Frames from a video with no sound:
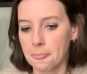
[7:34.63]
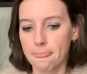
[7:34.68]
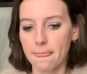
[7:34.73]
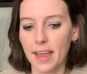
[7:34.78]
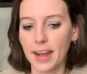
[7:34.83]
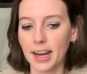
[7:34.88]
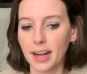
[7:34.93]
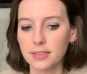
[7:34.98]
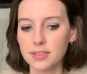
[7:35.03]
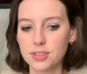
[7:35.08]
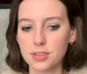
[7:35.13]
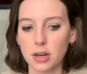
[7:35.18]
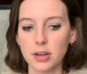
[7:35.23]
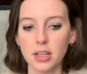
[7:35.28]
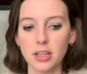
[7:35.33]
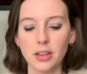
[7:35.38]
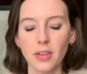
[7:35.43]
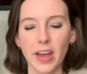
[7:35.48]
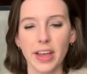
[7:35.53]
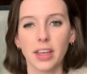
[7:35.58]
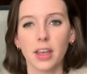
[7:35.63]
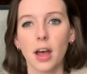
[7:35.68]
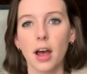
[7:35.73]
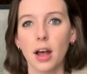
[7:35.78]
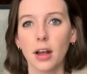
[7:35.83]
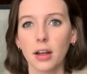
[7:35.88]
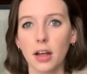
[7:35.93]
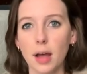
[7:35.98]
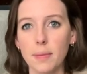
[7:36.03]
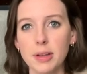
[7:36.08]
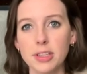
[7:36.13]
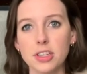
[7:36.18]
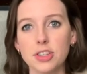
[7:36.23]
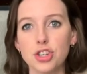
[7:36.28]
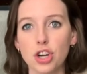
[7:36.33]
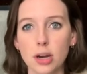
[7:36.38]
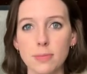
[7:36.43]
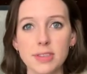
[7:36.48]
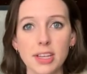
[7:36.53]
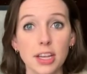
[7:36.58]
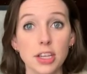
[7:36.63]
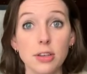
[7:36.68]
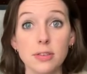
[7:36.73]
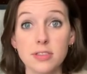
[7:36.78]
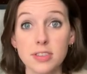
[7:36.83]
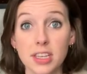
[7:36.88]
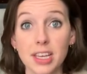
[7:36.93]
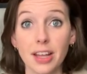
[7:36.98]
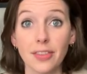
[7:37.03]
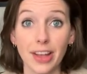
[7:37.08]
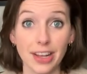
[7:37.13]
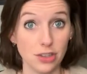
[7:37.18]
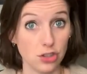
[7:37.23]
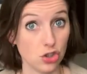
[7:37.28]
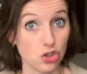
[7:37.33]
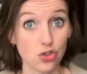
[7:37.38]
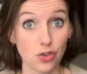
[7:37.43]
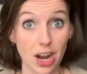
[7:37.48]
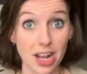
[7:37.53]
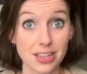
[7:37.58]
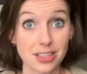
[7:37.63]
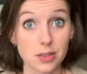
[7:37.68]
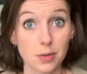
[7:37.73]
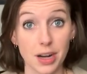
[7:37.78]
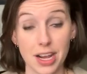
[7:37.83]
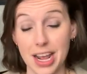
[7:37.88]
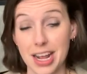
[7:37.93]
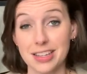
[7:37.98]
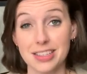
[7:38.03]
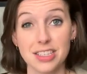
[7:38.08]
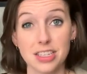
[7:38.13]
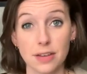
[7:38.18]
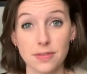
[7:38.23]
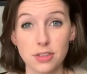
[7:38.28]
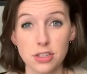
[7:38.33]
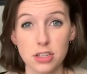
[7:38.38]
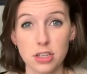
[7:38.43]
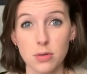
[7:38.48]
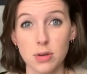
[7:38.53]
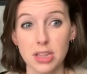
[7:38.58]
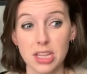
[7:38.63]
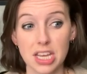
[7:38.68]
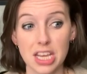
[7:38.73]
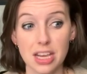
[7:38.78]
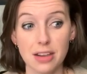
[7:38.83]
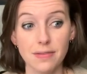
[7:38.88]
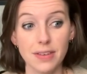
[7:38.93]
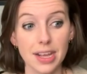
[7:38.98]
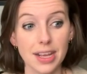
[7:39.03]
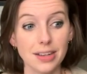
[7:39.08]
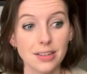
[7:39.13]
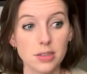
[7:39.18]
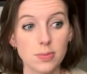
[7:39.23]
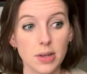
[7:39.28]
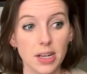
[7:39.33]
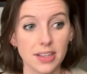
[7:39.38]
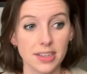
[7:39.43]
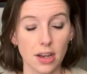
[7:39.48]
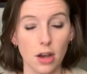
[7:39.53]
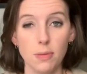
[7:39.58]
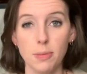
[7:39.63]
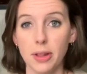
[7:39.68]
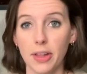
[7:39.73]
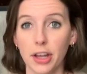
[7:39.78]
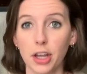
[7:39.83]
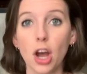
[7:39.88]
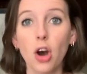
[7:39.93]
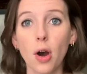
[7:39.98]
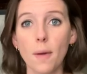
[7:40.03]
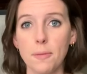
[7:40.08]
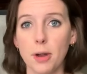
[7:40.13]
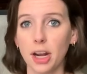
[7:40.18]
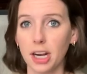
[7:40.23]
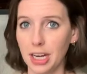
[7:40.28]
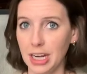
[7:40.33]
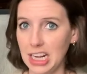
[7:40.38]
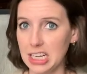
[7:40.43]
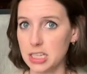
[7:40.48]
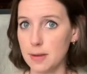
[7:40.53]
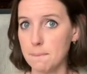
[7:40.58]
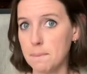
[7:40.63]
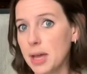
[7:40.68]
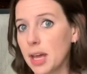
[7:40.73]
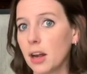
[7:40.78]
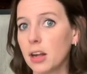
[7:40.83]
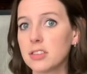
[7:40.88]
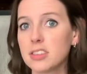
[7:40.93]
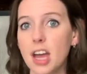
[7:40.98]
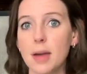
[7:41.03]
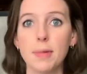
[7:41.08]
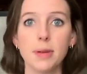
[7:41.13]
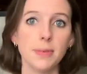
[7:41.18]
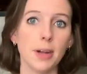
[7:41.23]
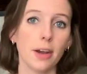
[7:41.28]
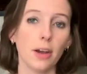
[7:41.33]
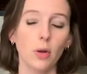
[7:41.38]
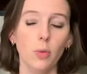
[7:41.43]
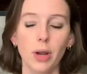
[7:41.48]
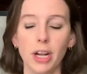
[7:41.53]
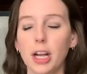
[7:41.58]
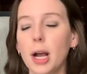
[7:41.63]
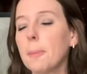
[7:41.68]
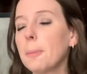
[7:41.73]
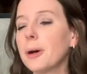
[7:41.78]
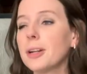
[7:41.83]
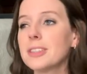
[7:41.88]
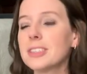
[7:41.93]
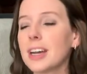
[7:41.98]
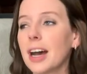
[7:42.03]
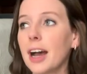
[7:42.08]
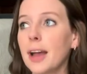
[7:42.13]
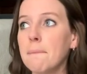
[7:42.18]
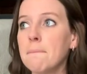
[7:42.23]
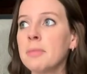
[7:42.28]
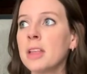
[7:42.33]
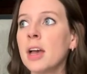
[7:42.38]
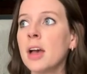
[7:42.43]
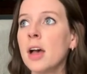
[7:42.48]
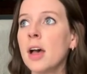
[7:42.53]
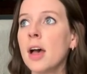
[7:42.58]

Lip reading: And I've started like coming to terms. I used to get like stressed when I had stuff to do in the evenings because I'd be like, oh, I'm not gonna get to bed on time. I'm not gonna wake up on time.